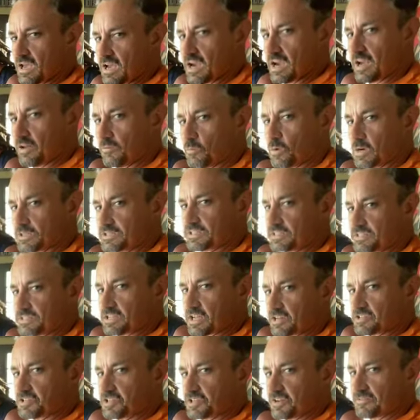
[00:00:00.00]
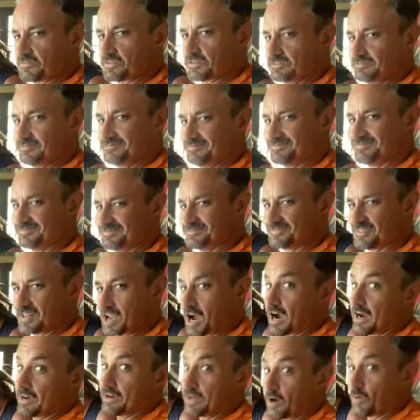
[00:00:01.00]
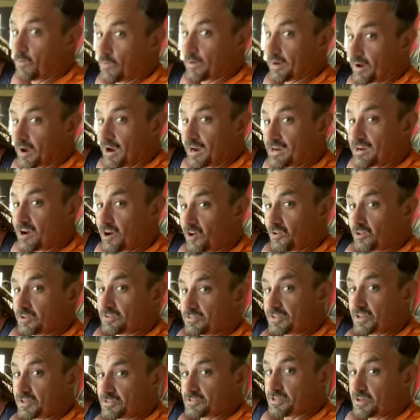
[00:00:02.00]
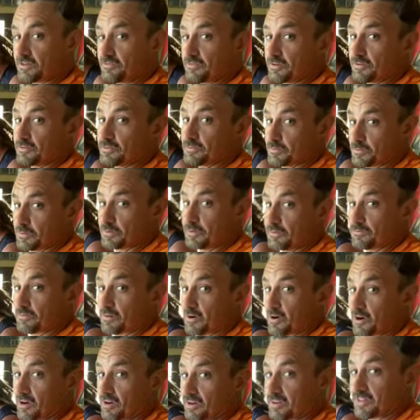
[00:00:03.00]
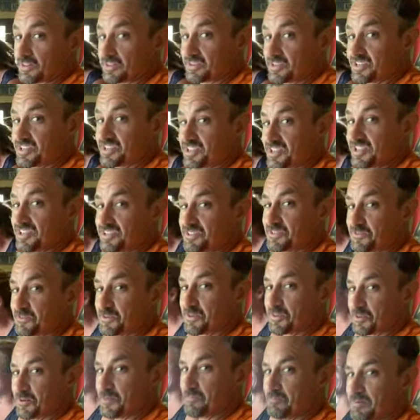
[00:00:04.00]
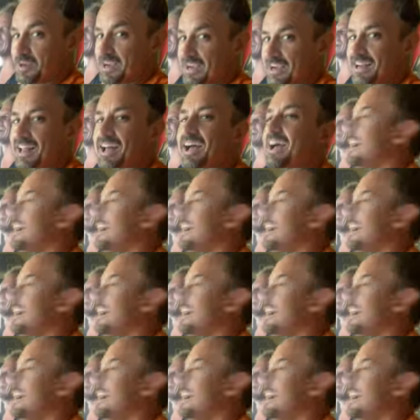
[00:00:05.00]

And what's a Dutch oven? I know what I call a Dutch oven. It's when you fart into the sheets with your mate.